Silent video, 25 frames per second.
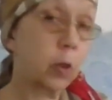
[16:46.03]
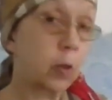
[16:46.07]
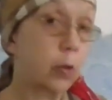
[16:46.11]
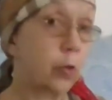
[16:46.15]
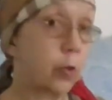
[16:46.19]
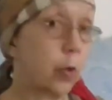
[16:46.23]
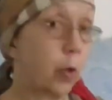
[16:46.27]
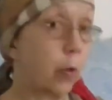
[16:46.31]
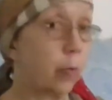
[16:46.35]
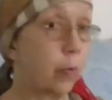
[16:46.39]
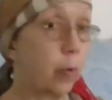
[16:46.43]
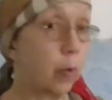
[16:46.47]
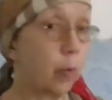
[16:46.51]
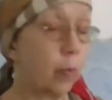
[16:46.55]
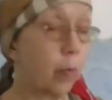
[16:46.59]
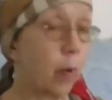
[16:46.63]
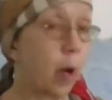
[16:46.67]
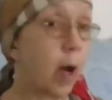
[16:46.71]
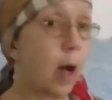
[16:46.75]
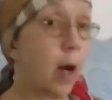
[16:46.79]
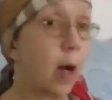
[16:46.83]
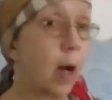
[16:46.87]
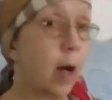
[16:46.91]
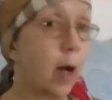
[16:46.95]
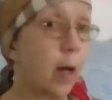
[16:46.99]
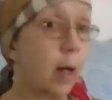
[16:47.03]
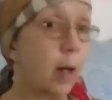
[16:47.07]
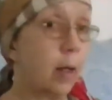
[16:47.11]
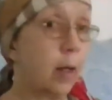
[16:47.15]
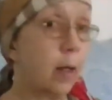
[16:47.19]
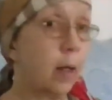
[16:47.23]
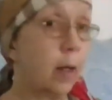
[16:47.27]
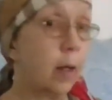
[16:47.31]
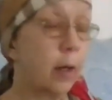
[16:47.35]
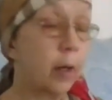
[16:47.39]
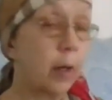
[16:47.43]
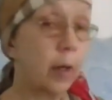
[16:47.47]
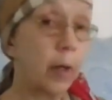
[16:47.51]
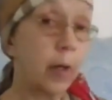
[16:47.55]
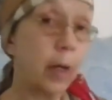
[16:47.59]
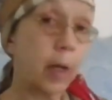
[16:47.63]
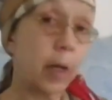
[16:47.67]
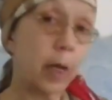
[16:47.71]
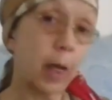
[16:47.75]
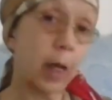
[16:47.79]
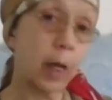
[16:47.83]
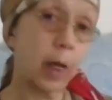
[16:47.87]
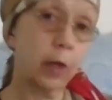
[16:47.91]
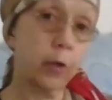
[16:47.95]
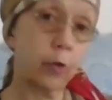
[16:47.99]
So the rod
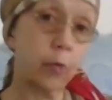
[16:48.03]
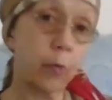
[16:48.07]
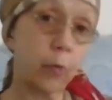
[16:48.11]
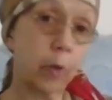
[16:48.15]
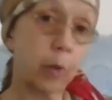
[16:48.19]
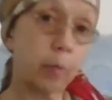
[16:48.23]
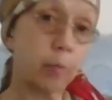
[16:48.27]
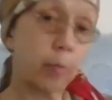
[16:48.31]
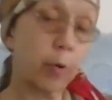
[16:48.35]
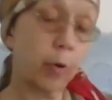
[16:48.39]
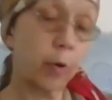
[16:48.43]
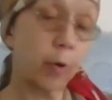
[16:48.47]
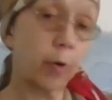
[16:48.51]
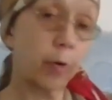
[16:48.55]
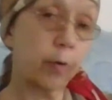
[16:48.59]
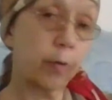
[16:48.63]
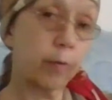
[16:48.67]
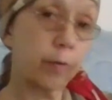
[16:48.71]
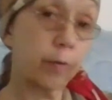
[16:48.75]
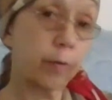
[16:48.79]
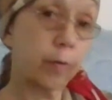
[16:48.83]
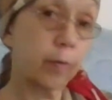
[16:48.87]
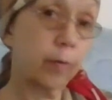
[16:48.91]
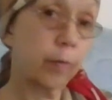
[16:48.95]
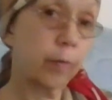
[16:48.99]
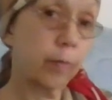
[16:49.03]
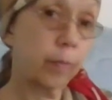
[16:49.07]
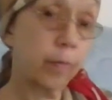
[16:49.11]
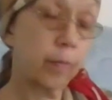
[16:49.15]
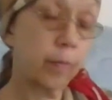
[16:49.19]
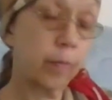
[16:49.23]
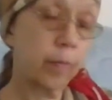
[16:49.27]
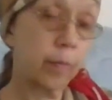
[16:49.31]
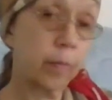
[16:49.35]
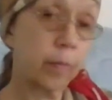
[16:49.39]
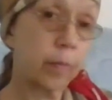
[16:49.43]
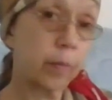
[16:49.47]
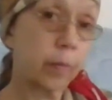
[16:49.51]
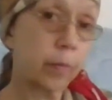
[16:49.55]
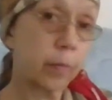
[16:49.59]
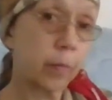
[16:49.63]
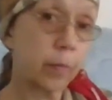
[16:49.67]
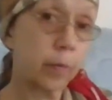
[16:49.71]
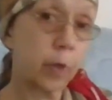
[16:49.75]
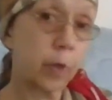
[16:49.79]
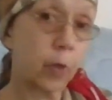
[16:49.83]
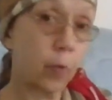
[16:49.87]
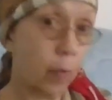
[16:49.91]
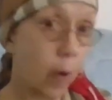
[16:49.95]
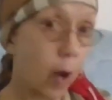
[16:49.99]
and reproof.
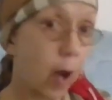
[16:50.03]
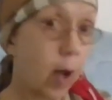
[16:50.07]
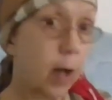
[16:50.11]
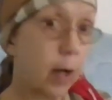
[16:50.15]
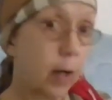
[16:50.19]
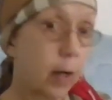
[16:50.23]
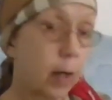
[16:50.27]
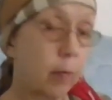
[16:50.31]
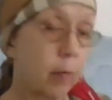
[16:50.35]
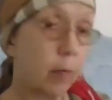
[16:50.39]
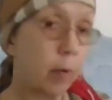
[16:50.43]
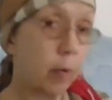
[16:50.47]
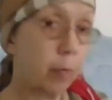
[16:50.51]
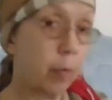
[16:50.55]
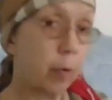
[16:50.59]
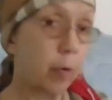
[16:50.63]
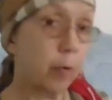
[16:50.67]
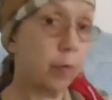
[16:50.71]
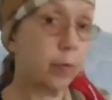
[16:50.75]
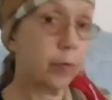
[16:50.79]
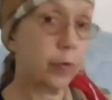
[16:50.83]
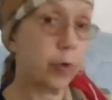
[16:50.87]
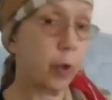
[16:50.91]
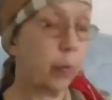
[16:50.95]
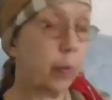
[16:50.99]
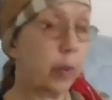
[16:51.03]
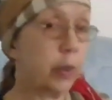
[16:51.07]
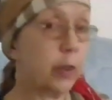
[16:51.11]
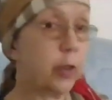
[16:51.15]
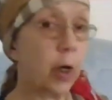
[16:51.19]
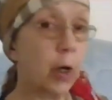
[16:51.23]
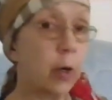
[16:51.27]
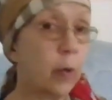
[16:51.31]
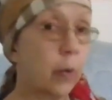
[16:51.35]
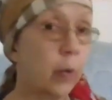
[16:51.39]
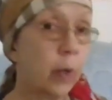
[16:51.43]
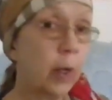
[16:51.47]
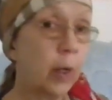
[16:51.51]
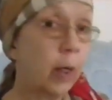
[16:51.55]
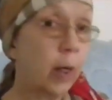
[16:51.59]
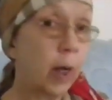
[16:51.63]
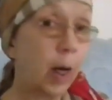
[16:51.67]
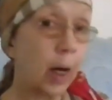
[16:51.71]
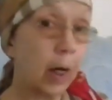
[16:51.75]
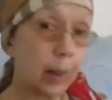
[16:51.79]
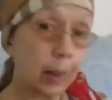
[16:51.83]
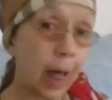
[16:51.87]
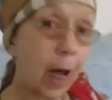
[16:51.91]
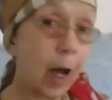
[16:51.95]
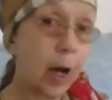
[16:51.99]
The rod and reproof. So we don't
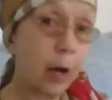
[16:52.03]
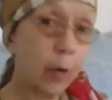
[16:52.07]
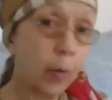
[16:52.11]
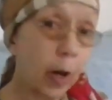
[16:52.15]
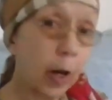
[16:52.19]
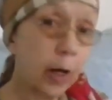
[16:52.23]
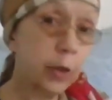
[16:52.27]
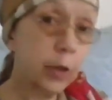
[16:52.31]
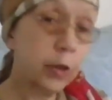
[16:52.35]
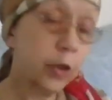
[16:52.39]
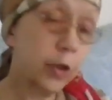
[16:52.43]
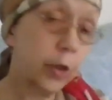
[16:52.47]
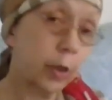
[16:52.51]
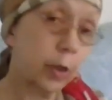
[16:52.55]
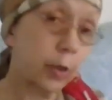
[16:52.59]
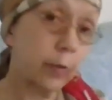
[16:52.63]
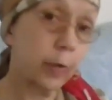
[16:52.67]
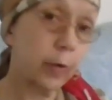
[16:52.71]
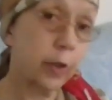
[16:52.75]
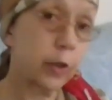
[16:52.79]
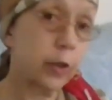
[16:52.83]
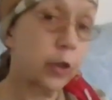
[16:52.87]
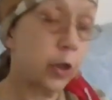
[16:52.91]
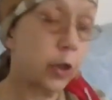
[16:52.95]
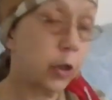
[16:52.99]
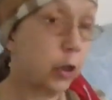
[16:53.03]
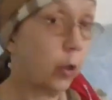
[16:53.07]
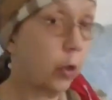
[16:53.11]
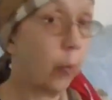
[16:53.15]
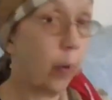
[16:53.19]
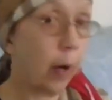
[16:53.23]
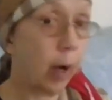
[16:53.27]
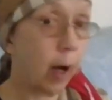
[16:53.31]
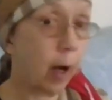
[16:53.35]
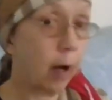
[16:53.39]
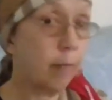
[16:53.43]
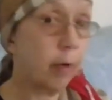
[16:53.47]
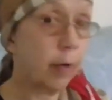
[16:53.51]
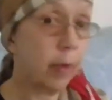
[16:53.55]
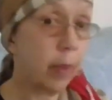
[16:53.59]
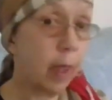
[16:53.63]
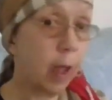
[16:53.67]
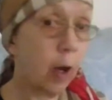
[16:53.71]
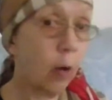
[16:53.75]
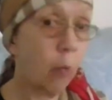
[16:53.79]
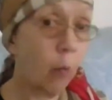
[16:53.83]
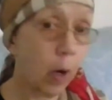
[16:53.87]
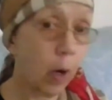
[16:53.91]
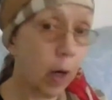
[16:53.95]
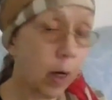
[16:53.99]
allow our children to do whatever
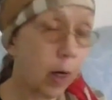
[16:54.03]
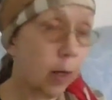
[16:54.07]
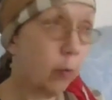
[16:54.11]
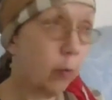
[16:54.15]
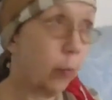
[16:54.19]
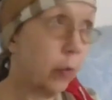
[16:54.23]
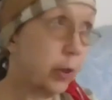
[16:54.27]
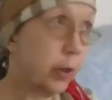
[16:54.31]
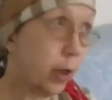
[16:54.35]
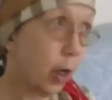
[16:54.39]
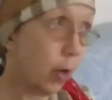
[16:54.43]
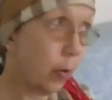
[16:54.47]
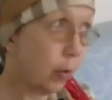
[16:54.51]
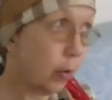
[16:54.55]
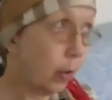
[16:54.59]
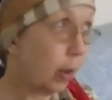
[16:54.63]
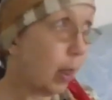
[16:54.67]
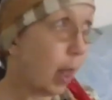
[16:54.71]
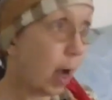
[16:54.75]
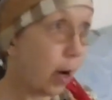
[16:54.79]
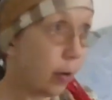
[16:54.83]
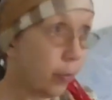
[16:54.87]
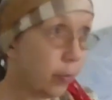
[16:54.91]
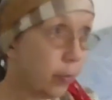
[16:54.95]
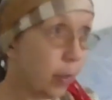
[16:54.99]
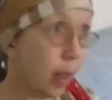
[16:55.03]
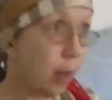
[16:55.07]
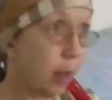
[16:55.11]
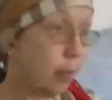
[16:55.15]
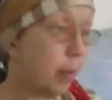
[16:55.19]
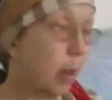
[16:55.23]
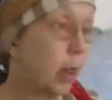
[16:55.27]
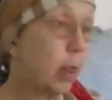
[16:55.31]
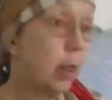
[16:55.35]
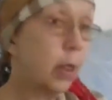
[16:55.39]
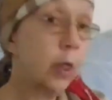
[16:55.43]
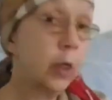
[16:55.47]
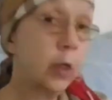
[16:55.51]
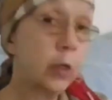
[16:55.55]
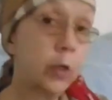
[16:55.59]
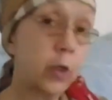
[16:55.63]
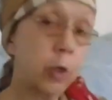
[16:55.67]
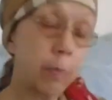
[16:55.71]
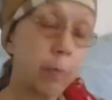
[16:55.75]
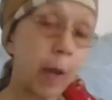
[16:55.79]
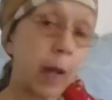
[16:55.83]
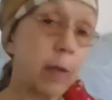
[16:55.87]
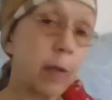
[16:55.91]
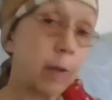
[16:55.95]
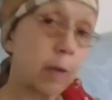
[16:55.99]
they want. We don't allow them
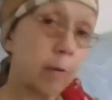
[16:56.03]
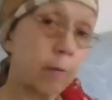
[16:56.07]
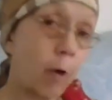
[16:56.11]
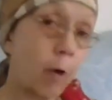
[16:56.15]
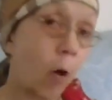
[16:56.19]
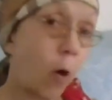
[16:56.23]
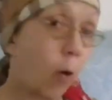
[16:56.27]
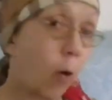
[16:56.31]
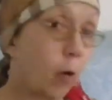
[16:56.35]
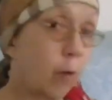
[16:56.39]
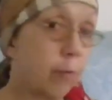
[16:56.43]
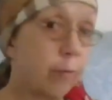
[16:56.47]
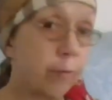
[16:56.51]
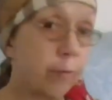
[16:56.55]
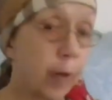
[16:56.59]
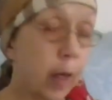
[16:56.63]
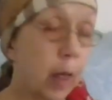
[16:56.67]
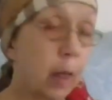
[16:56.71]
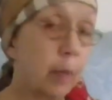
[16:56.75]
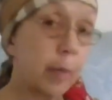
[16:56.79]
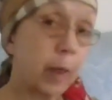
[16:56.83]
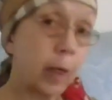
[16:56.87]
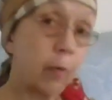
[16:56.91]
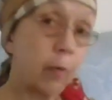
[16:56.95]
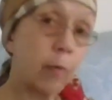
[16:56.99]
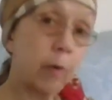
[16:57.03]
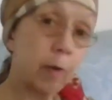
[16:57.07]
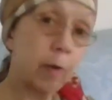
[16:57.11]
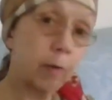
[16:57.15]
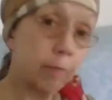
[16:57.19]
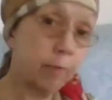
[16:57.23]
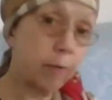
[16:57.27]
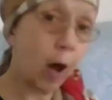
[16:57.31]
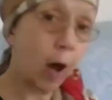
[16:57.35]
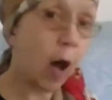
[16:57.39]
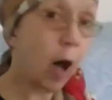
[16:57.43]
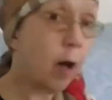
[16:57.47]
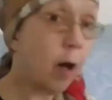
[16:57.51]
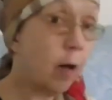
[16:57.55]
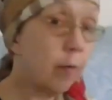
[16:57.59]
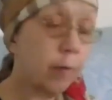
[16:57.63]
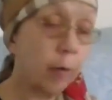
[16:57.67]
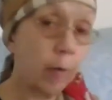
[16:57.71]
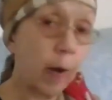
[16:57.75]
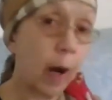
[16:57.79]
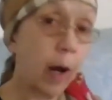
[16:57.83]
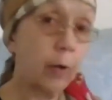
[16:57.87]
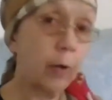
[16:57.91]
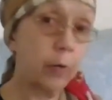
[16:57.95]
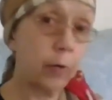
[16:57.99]
to make the whole family revolve
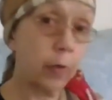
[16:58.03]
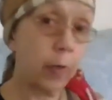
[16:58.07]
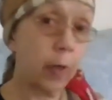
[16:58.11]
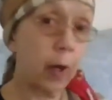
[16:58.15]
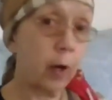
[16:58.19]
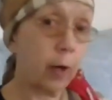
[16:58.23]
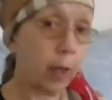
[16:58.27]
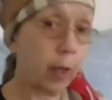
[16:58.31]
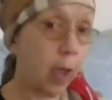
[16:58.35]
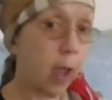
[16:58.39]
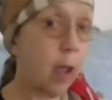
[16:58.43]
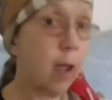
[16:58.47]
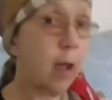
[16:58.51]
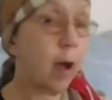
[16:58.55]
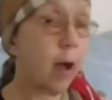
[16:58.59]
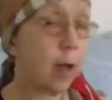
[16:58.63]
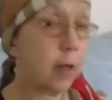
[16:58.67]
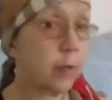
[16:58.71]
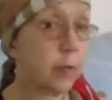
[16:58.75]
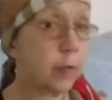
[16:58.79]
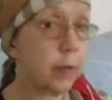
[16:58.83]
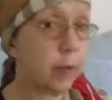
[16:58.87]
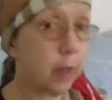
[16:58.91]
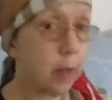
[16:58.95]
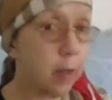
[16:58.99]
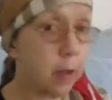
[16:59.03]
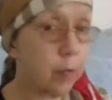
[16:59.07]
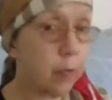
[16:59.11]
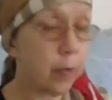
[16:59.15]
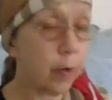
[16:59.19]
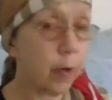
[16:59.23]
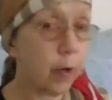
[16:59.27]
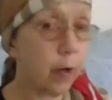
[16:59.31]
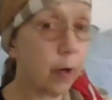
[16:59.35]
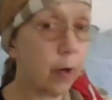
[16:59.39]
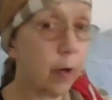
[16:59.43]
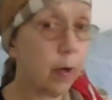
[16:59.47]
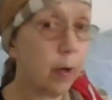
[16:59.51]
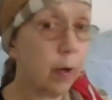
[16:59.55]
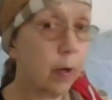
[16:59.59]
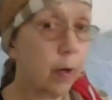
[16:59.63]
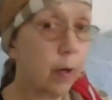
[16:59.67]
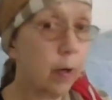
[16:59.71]
around their chaos either.